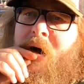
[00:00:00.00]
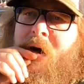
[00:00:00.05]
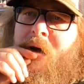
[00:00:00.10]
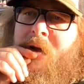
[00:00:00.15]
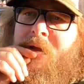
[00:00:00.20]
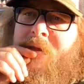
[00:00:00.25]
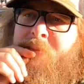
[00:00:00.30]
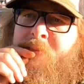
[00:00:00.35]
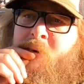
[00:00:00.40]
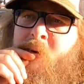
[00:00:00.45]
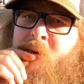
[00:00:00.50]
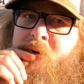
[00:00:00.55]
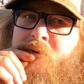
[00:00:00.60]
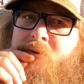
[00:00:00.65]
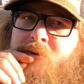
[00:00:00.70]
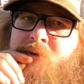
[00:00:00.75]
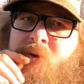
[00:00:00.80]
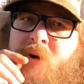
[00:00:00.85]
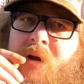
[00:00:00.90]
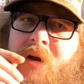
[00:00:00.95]
I'm going
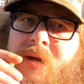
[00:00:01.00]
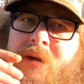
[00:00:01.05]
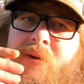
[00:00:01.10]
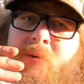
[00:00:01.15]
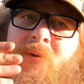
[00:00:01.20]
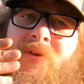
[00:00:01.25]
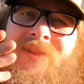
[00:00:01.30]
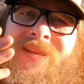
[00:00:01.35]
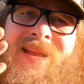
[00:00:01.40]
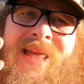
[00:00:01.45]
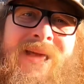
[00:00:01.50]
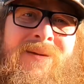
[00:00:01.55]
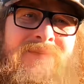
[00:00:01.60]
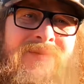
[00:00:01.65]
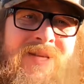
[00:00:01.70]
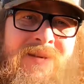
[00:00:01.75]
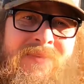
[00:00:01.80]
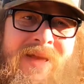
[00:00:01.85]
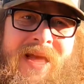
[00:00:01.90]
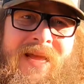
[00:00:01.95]
to try it with an
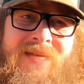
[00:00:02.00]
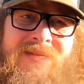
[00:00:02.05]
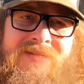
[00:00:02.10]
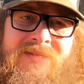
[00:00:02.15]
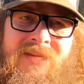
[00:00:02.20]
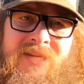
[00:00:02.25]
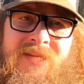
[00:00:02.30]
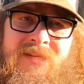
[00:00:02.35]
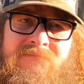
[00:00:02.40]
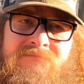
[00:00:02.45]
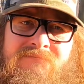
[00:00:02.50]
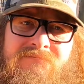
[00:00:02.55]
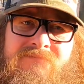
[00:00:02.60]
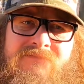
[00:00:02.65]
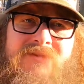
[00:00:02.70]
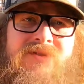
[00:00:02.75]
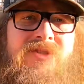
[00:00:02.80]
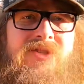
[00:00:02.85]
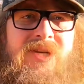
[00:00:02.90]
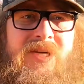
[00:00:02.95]
empty magazine
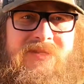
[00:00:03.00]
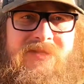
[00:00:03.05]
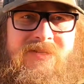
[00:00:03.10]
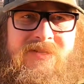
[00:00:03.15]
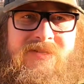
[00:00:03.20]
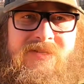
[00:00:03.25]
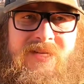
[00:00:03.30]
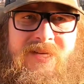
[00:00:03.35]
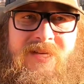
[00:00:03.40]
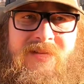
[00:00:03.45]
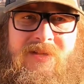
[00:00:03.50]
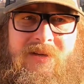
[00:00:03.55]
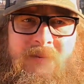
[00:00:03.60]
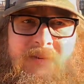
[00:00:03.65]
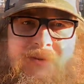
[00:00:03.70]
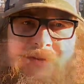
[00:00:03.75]
just to see if it will